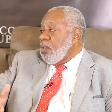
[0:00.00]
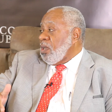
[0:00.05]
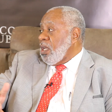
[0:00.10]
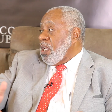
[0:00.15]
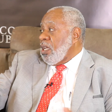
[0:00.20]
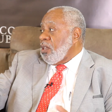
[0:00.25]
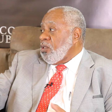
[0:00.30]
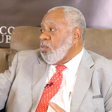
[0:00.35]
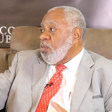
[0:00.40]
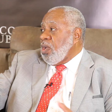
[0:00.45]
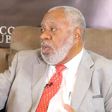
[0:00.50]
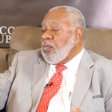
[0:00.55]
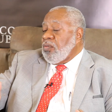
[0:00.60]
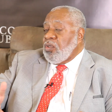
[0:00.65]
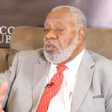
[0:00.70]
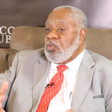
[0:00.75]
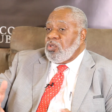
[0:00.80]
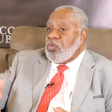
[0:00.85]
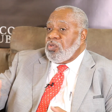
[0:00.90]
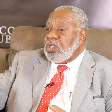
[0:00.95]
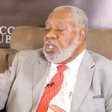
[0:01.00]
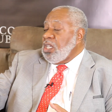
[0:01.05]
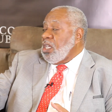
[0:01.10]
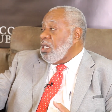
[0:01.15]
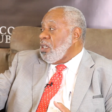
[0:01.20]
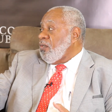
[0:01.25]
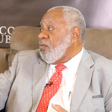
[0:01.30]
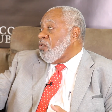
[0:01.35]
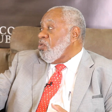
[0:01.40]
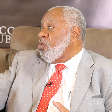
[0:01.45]
on Class Y, of course, was
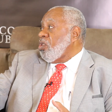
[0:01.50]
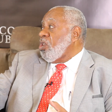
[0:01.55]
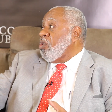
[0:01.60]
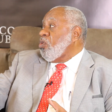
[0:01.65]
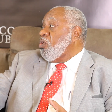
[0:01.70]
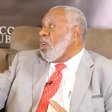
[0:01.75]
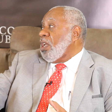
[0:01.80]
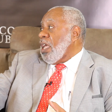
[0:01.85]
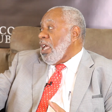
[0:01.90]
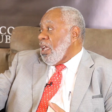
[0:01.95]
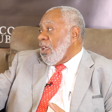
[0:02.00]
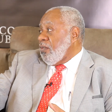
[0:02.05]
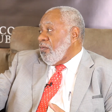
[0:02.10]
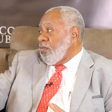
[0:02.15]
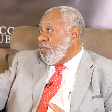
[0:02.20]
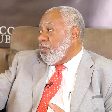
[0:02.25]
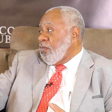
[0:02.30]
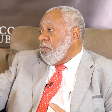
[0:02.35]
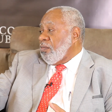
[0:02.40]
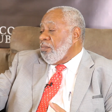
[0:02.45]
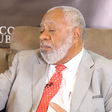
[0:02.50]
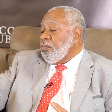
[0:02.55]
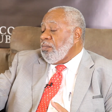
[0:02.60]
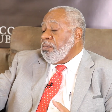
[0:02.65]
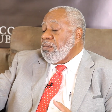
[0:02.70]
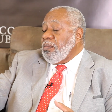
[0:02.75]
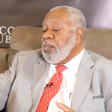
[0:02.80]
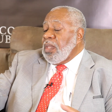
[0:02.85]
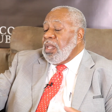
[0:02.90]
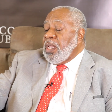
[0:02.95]
10 to 40 or life.
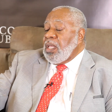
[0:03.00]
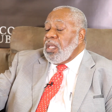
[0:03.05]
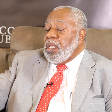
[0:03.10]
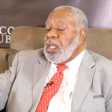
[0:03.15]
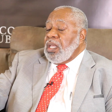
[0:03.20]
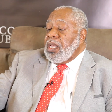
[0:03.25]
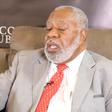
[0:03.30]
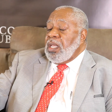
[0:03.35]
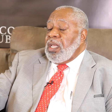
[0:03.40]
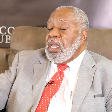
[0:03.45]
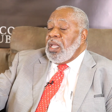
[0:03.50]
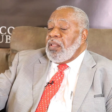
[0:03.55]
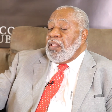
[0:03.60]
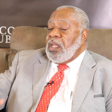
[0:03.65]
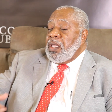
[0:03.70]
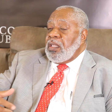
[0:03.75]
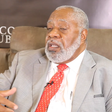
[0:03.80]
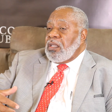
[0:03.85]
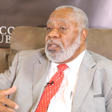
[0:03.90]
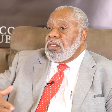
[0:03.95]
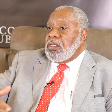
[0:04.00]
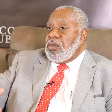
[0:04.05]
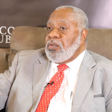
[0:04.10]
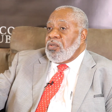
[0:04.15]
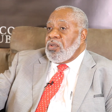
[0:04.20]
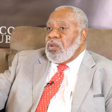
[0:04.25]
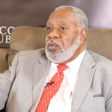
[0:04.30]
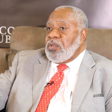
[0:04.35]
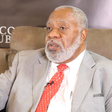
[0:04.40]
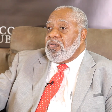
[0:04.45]
And the other
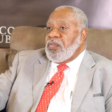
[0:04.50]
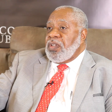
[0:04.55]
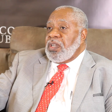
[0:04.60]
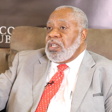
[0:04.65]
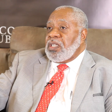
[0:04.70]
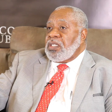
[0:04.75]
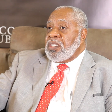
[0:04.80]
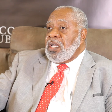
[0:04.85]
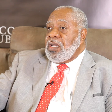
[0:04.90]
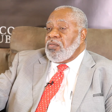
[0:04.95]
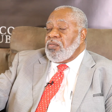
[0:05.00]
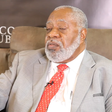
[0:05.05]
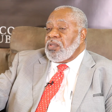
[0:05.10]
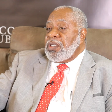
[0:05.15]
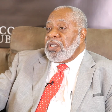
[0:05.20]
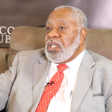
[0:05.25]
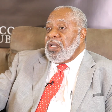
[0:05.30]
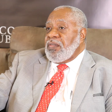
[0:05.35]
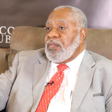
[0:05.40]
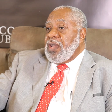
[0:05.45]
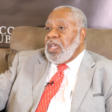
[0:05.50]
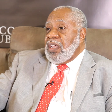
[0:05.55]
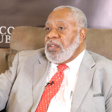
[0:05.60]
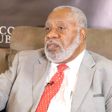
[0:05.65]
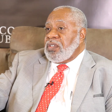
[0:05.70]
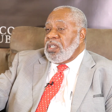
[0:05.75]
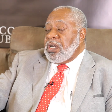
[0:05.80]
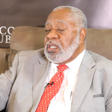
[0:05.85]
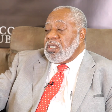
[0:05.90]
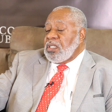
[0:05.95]
two co-defendants had received
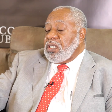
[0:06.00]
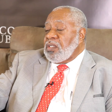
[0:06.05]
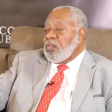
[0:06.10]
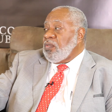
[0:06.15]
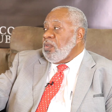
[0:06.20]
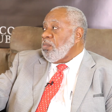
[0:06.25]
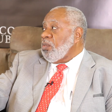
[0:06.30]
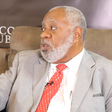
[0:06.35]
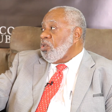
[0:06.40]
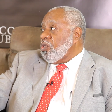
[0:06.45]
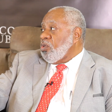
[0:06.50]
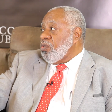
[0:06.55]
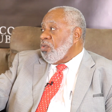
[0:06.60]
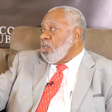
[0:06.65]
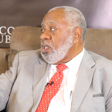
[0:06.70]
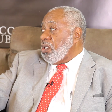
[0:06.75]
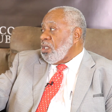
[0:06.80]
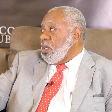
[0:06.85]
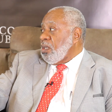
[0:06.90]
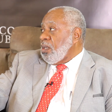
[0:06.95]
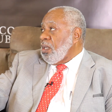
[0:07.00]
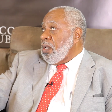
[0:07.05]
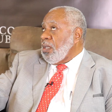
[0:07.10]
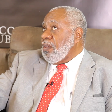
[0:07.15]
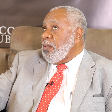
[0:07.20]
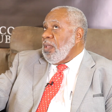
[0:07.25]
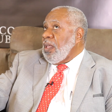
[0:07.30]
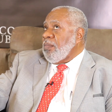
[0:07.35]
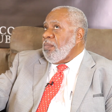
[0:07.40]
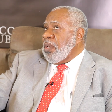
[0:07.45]
life sentences from the juries.
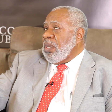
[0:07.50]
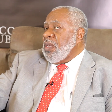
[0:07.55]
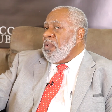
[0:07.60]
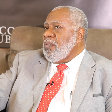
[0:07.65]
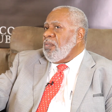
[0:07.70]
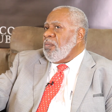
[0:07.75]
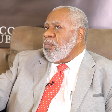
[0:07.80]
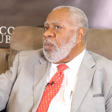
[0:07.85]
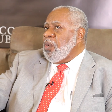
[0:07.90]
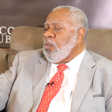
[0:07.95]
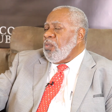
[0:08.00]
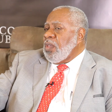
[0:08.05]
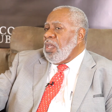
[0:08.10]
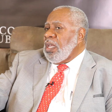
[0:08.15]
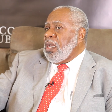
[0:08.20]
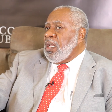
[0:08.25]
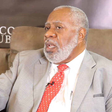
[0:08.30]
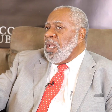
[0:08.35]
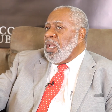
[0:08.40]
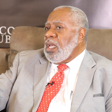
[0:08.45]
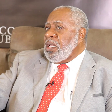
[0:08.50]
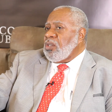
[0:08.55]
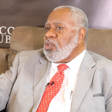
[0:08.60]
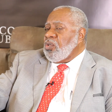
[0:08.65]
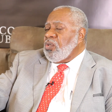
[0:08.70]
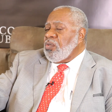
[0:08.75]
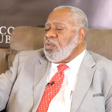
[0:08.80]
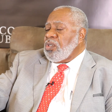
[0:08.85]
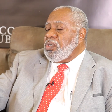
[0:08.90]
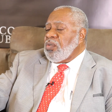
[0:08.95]
I believe both
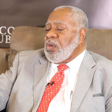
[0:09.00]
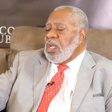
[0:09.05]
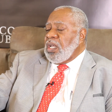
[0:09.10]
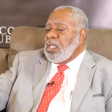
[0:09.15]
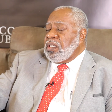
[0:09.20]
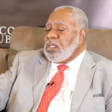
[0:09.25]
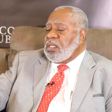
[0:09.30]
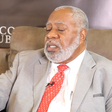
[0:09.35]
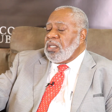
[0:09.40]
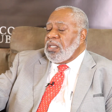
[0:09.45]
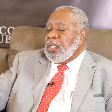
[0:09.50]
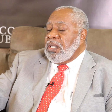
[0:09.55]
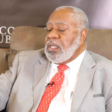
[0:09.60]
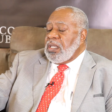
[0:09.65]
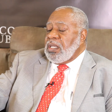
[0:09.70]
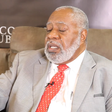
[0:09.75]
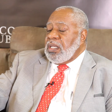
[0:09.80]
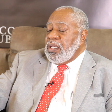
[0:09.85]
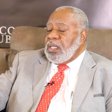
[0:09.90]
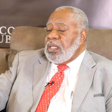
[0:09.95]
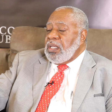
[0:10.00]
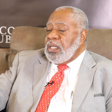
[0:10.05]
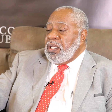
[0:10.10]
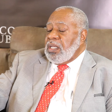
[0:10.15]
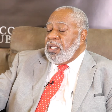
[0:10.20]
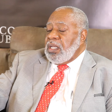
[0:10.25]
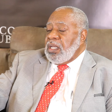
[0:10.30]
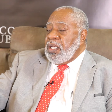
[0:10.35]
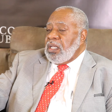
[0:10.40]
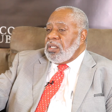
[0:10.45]
had jury trials.
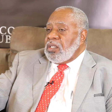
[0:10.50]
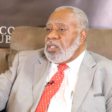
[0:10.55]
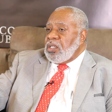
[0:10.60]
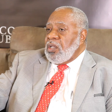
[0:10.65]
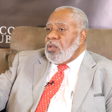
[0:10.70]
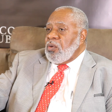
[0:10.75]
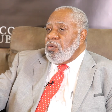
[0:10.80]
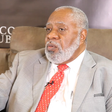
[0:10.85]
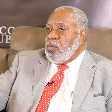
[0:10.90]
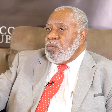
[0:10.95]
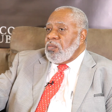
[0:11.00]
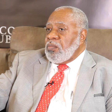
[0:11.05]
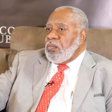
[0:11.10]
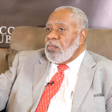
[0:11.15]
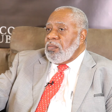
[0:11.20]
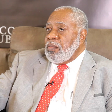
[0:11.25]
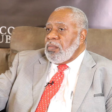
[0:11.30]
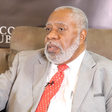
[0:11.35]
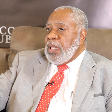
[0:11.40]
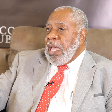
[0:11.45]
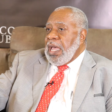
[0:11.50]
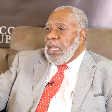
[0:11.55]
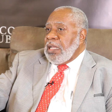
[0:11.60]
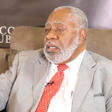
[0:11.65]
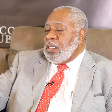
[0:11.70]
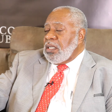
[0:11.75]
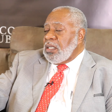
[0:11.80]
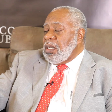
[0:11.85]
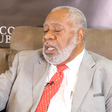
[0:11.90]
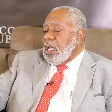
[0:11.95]
And so
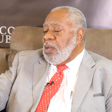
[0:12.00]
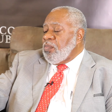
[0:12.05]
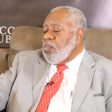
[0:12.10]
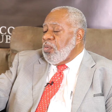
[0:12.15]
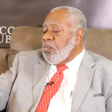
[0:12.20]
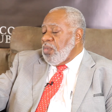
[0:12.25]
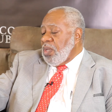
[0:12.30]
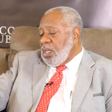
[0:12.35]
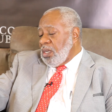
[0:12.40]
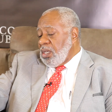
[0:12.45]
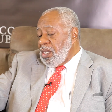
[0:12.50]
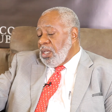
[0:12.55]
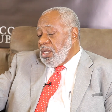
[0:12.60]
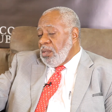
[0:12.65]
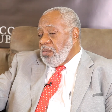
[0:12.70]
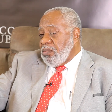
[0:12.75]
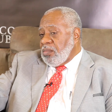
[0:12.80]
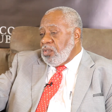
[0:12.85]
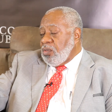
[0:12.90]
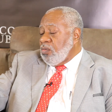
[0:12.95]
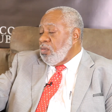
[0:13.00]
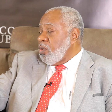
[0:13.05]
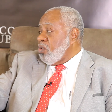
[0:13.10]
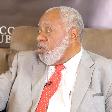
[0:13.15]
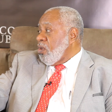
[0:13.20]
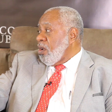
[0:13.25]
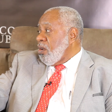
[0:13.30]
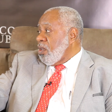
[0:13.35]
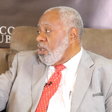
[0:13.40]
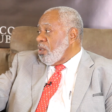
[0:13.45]
I did not permit him to
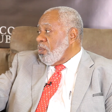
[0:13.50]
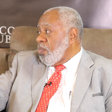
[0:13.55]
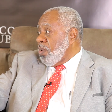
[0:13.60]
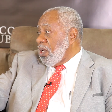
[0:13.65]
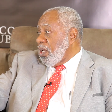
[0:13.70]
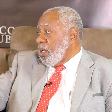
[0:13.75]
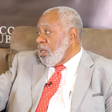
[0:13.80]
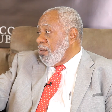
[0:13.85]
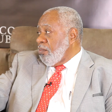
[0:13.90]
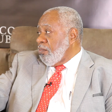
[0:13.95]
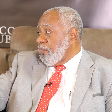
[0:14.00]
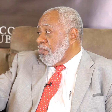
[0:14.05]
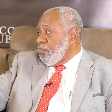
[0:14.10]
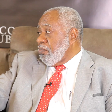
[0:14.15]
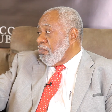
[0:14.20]
withdraw his plea.